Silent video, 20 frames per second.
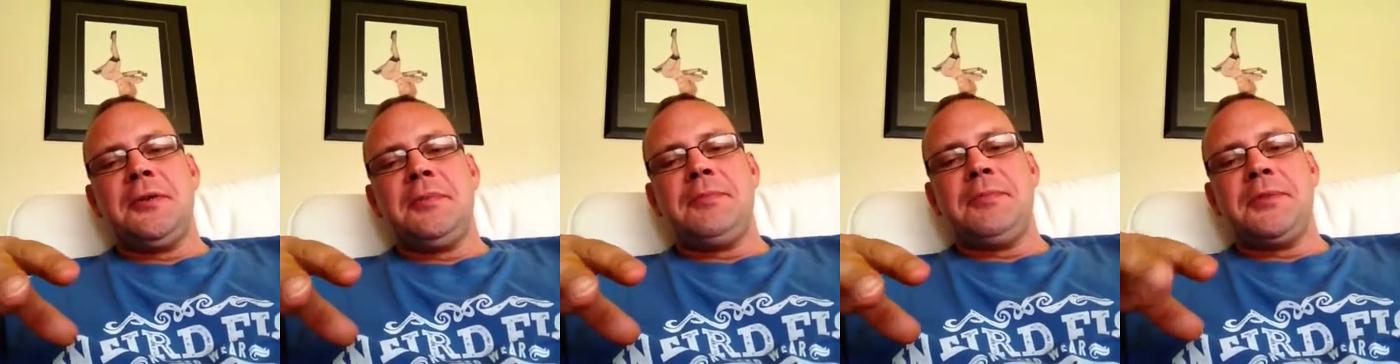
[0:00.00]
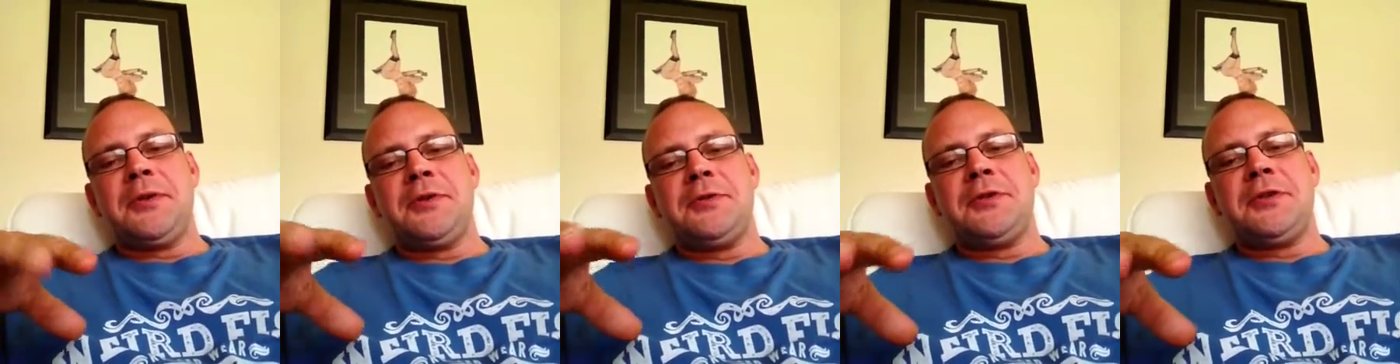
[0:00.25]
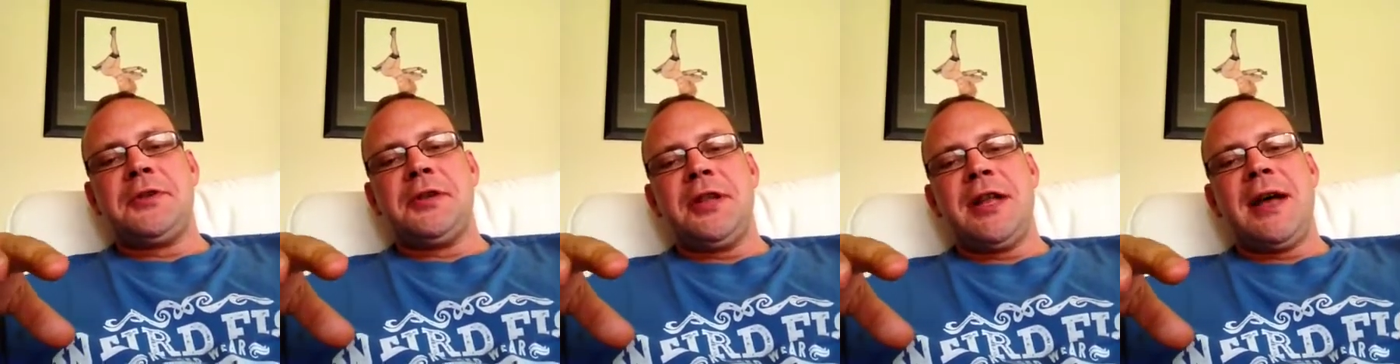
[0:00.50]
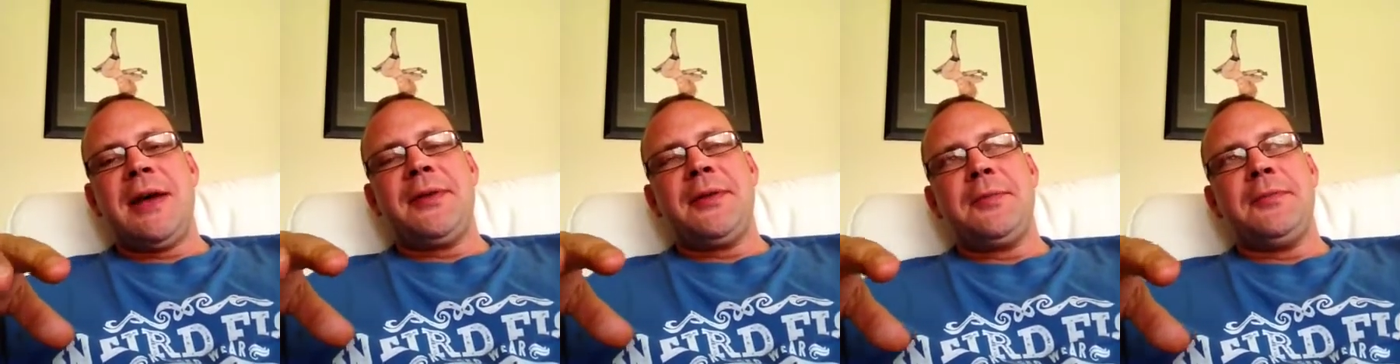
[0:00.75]
I'm still
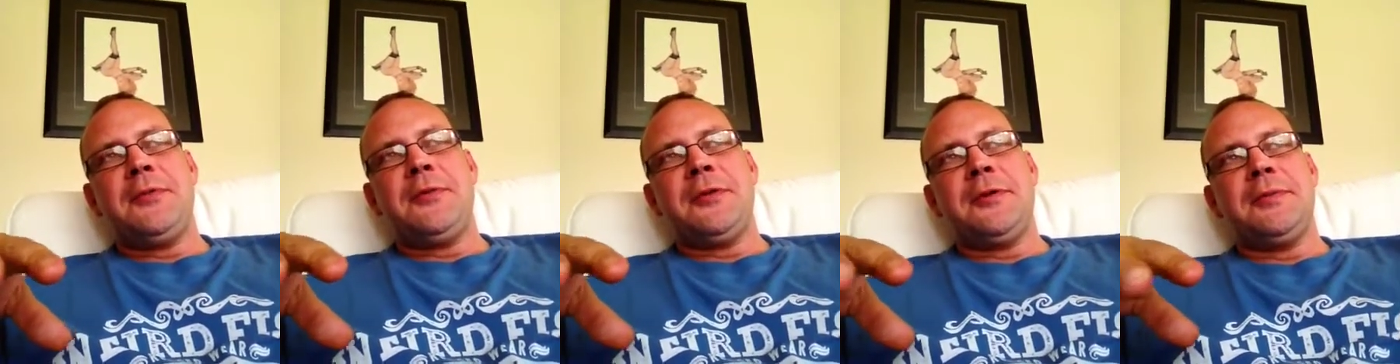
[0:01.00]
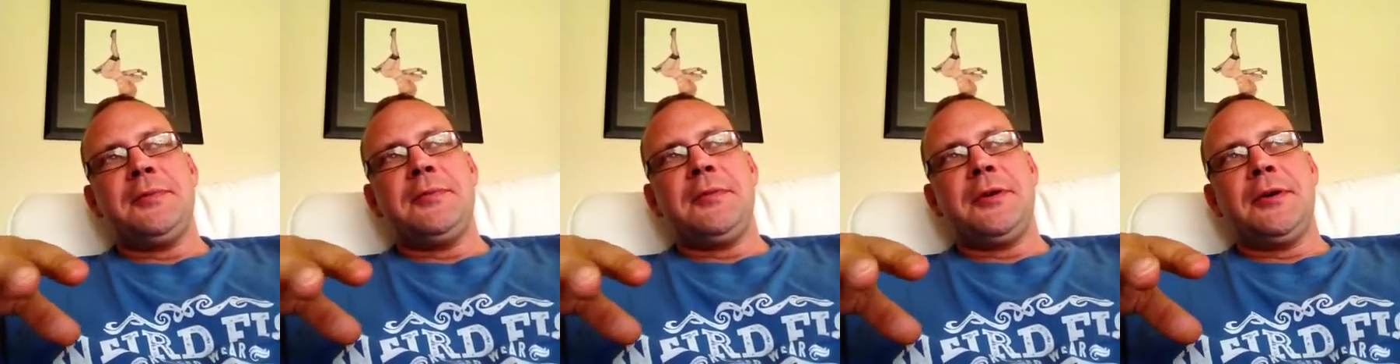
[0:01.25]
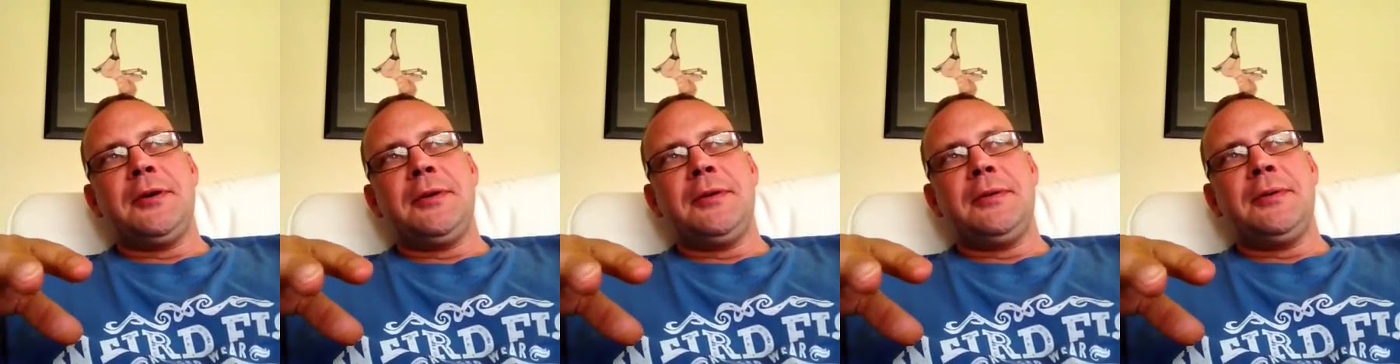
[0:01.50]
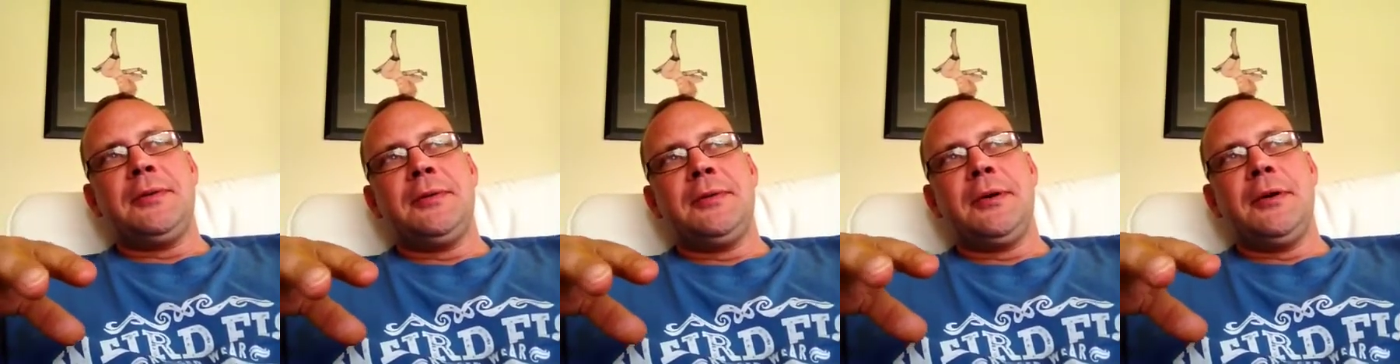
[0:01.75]
at the point where,
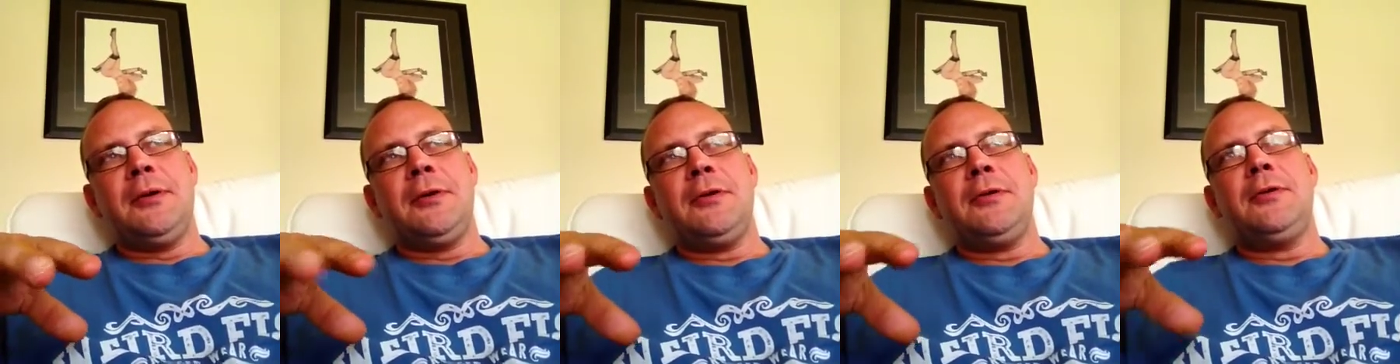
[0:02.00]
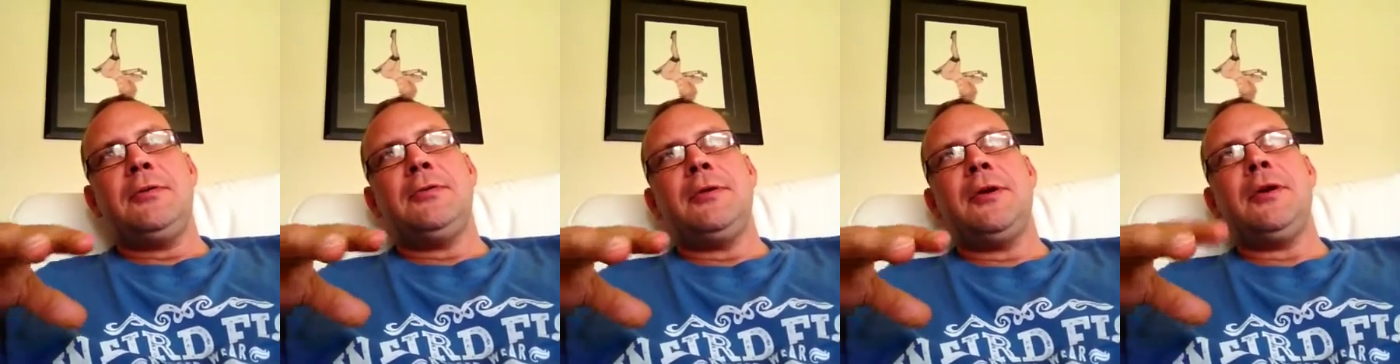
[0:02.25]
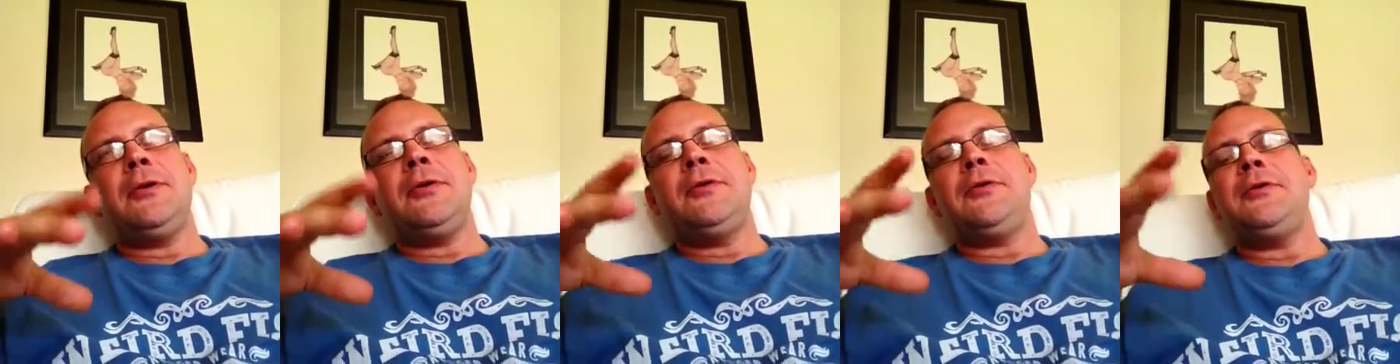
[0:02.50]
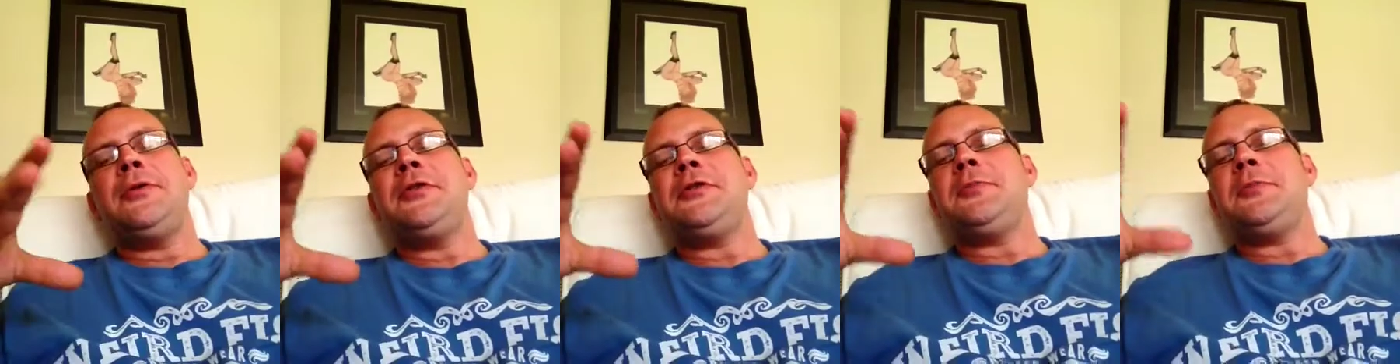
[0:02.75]
oh,
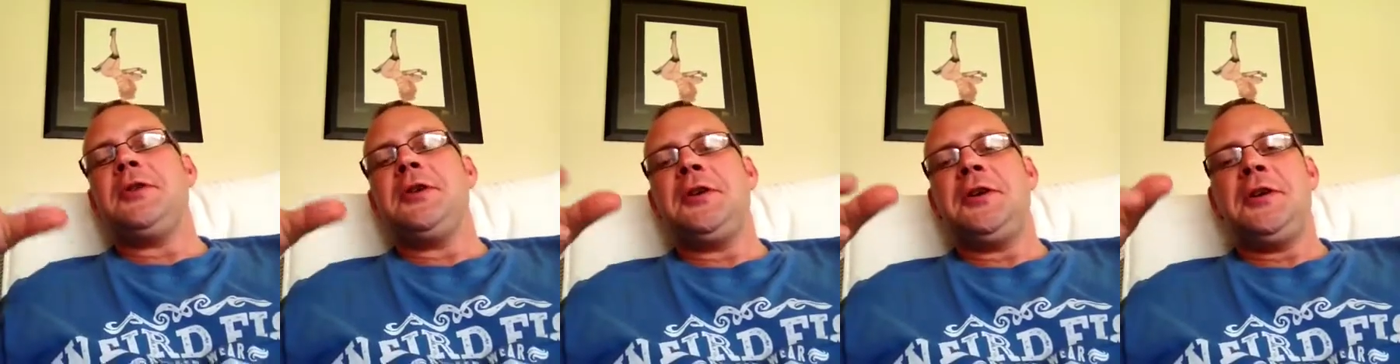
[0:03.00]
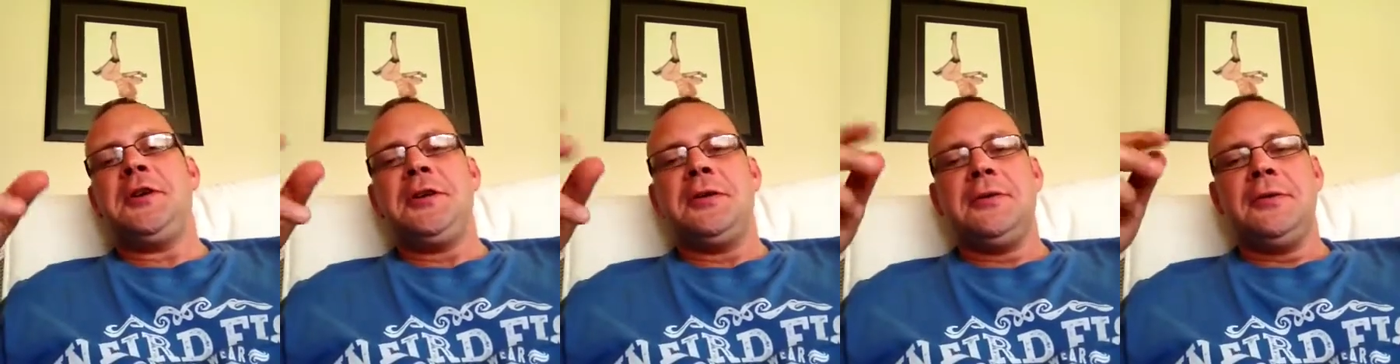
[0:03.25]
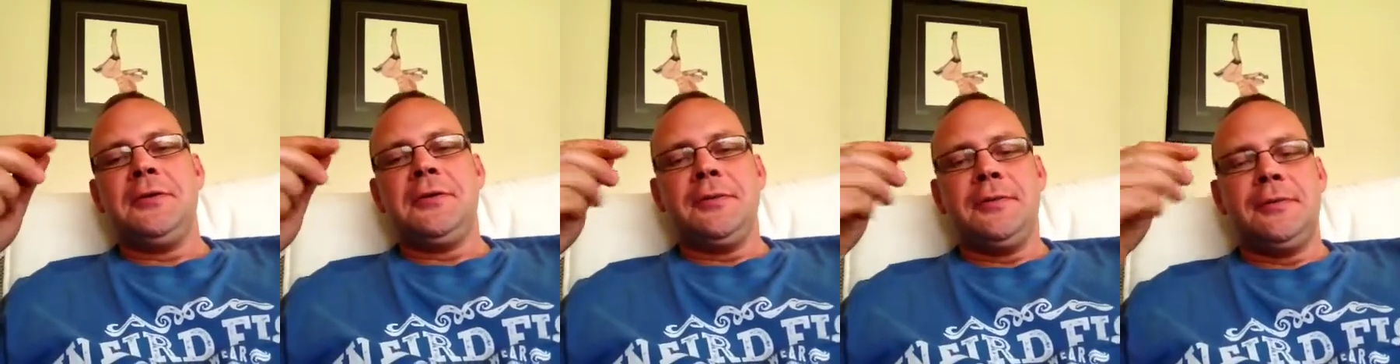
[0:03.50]
woe is me,